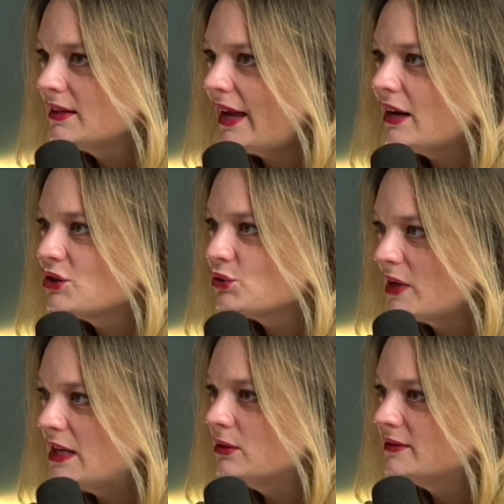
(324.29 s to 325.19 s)
getting to
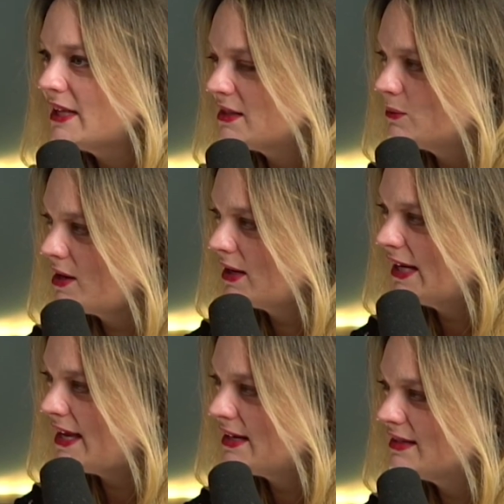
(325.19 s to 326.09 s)
read all of Dad's work
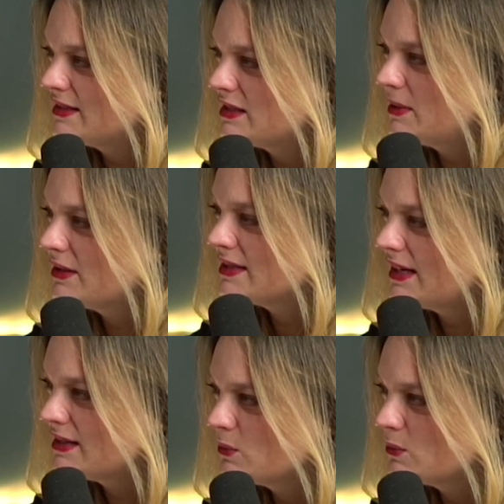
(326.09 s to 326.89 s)
again and disappear into his